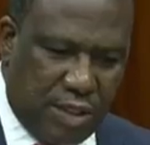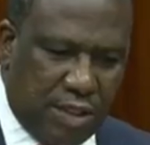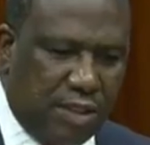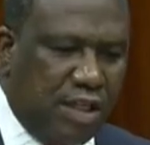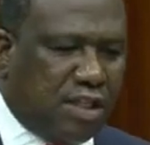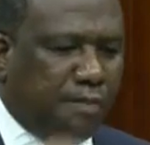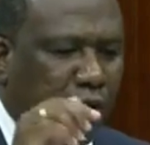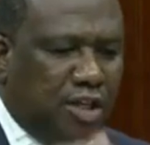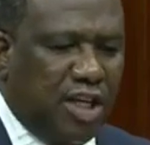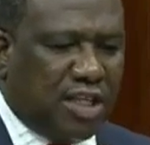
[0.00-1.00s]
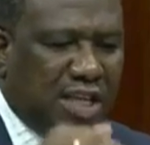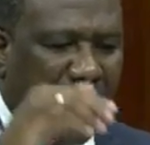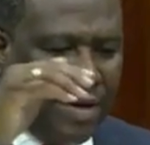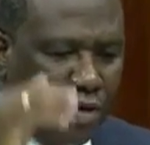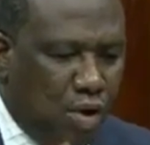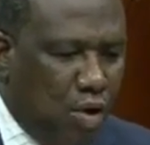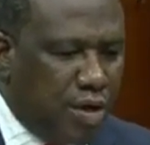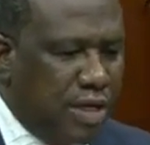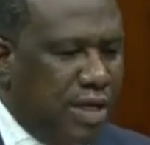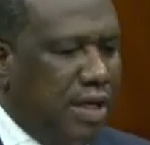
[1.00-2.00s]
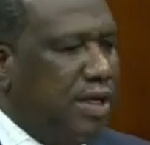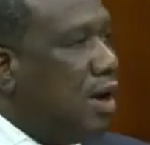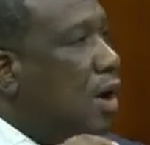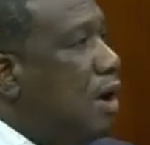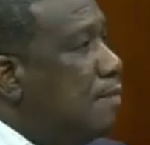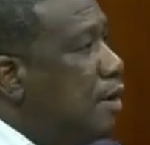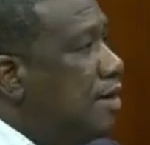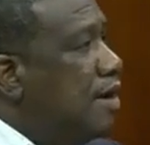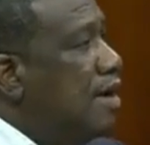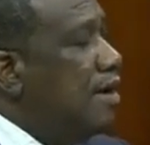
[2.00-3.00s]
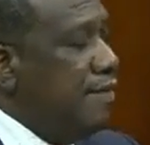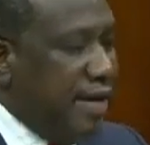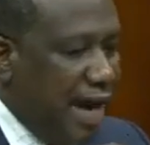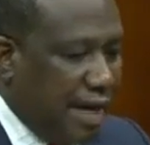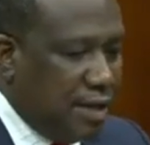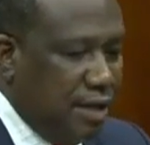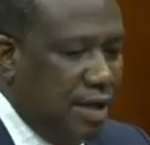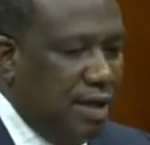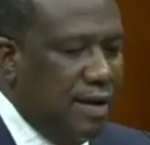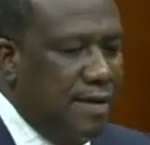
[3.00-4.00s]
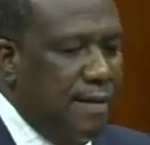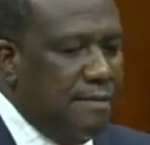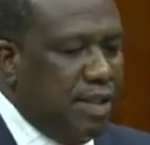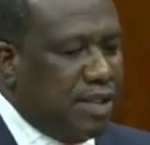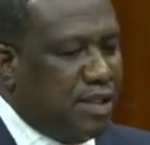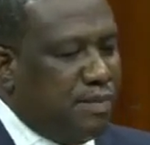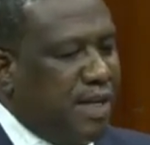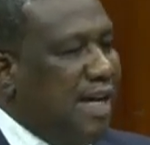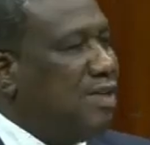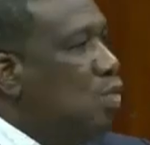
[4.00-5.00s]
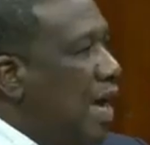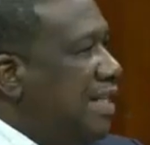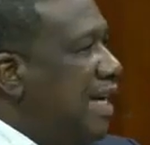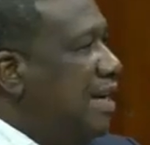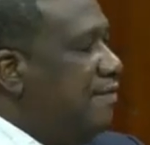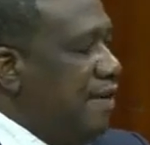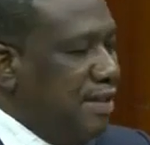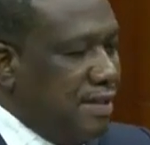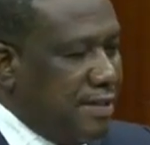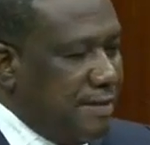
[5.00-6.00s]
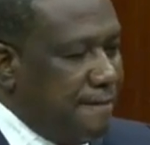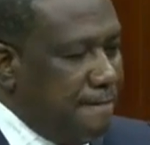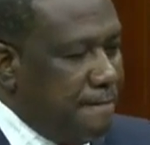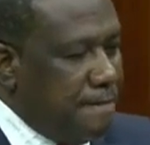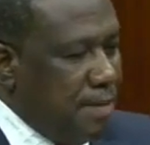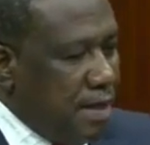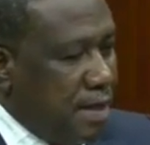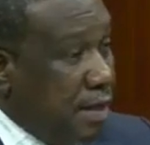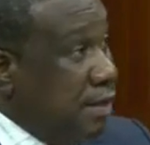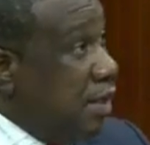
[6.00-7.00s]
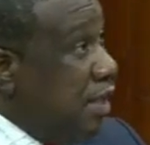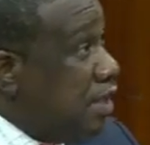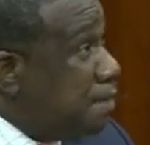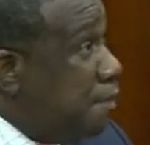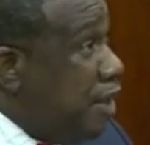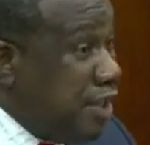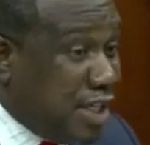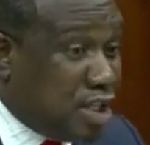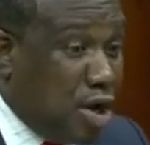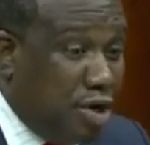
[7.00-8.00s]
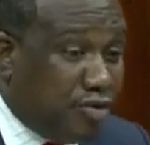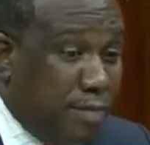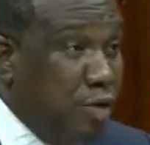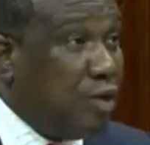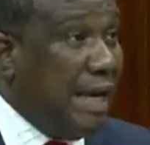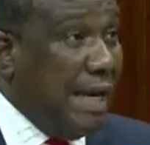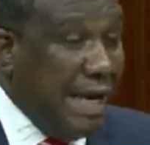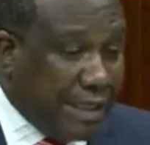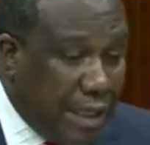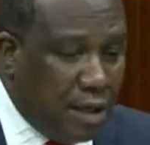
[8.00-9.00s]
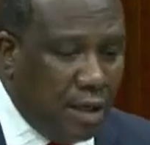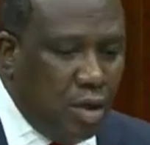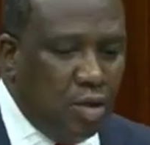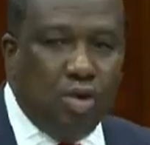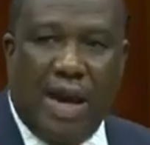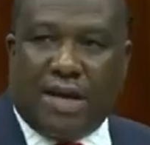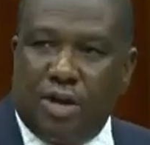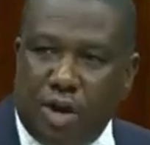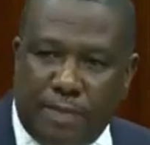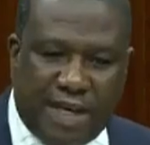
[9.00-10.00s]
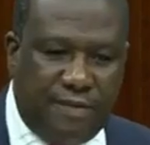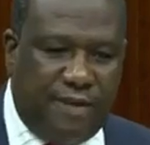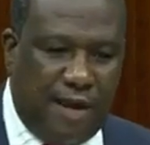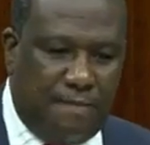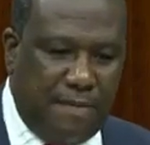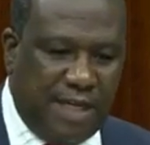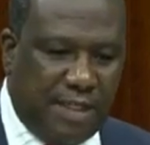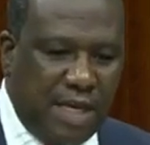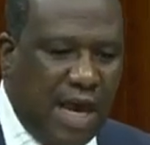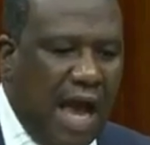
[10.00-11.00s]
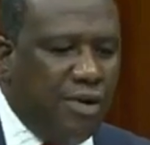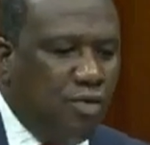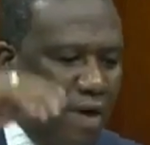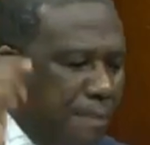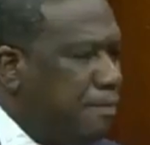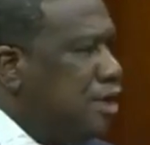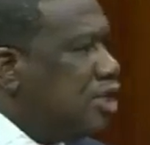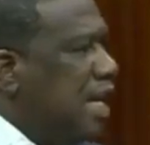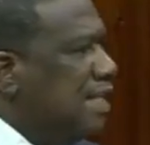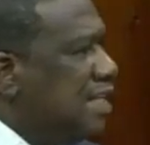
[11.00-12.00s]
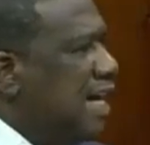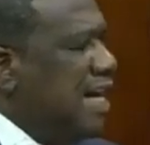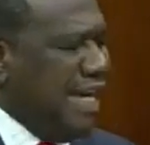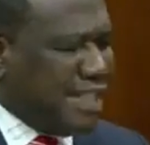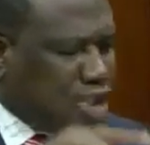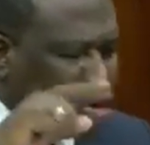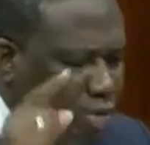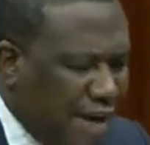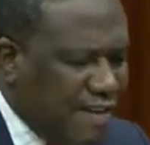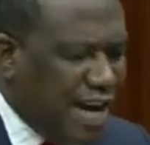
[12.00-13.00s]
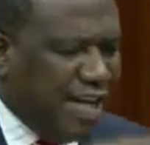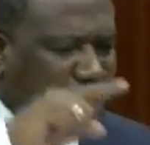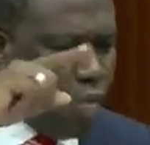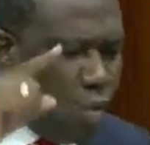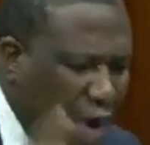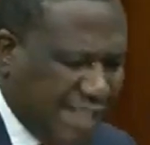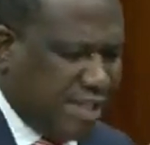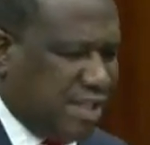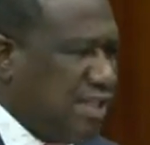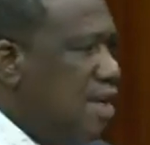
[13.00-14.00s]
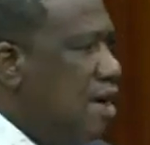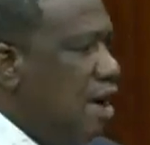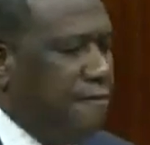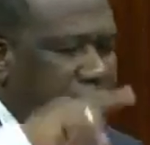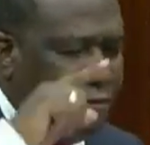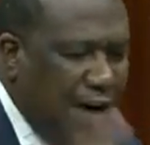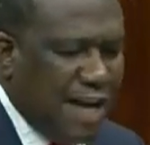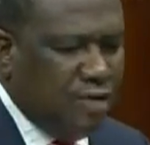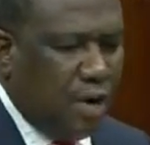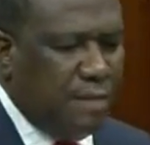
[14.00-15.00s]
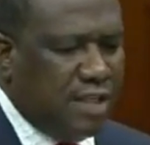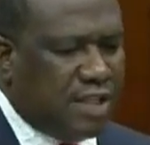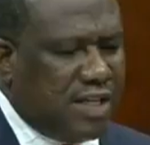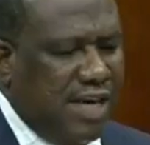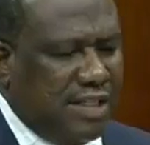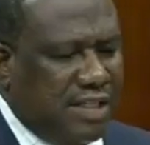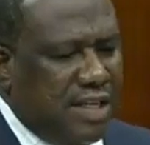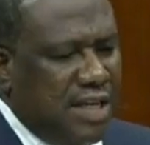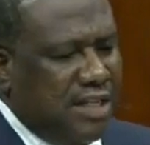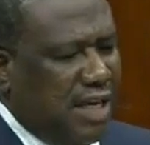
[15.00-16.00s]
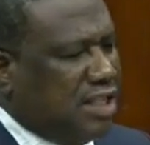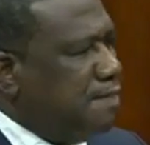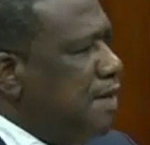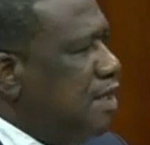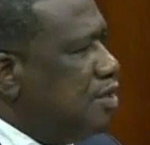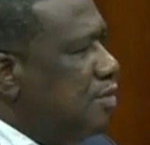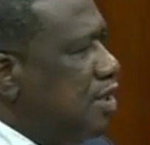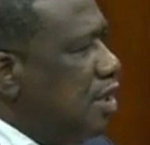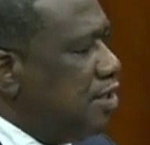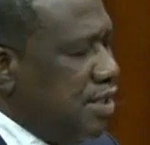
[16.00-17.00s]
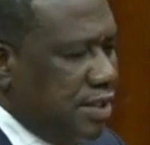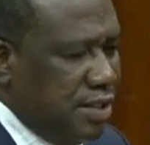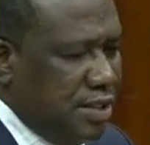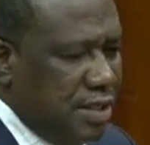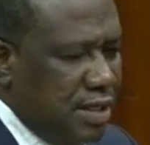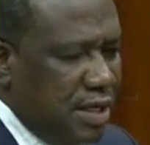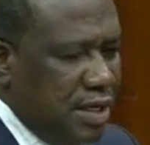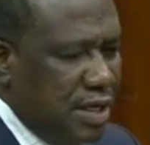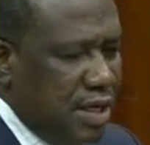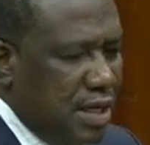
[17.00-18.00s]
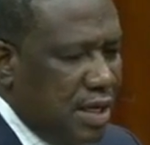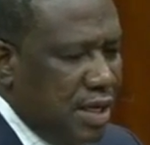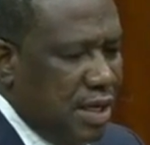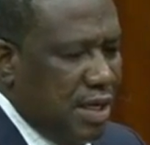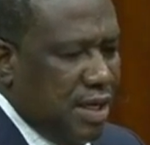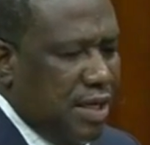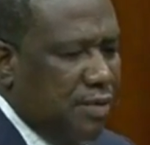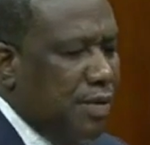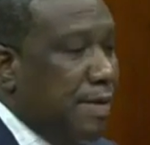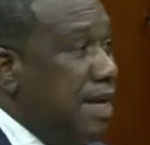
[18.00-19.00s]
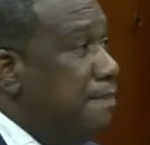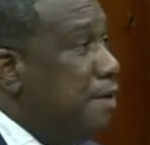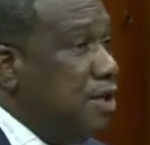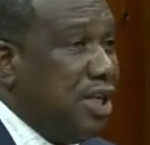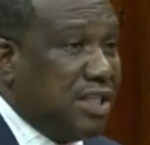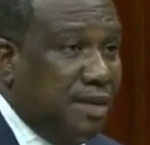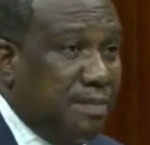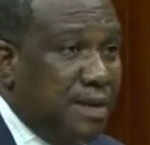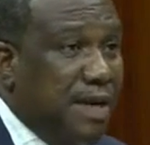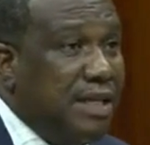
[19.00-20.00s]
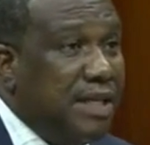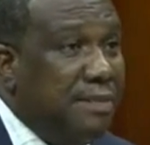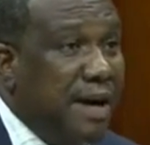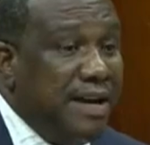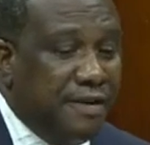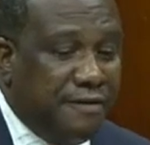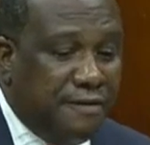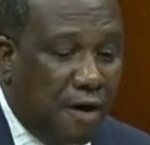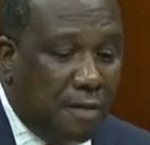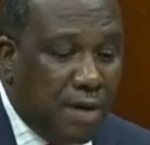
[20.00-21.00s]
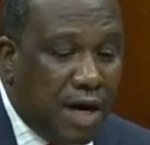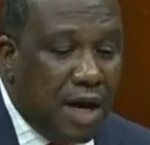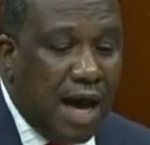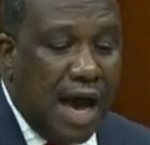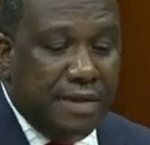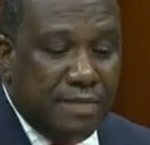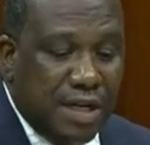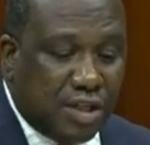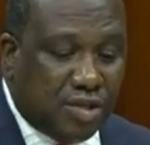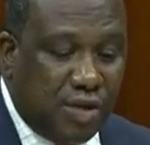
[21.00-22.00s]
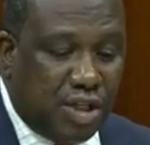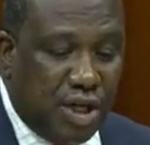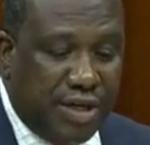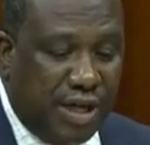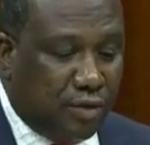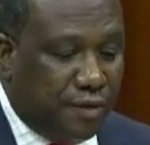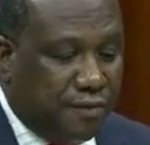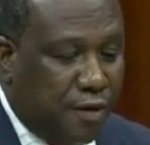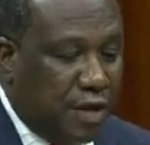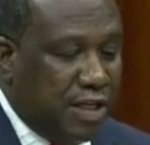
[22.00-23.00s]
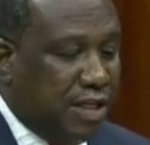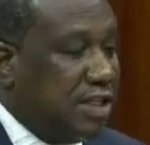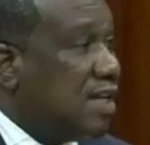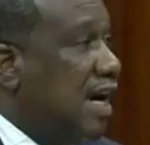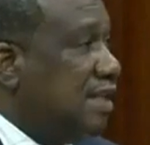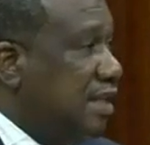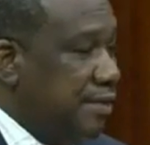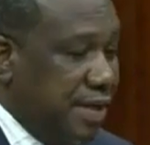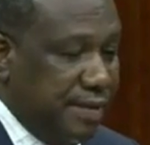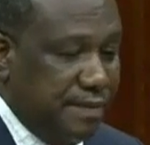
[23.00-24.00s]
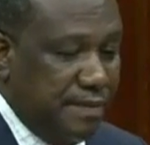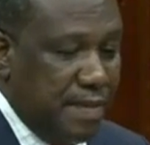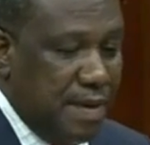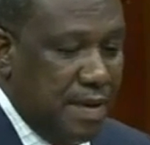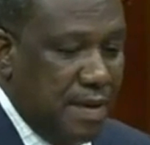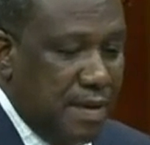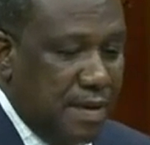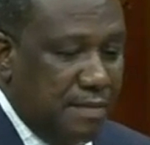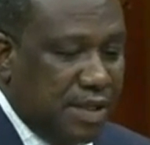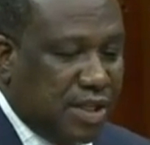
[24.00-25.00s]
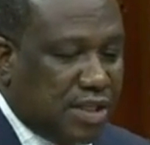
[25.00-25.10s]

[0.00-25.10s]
These projects are known in the common vernacular, Mr. Speaker, as white elephants. These projects contribute little to economic development and represent an extravagant waste of valuable, scarce taxpayers' resources. There were many projects implemented by the former administration that would fall in this category, Mr.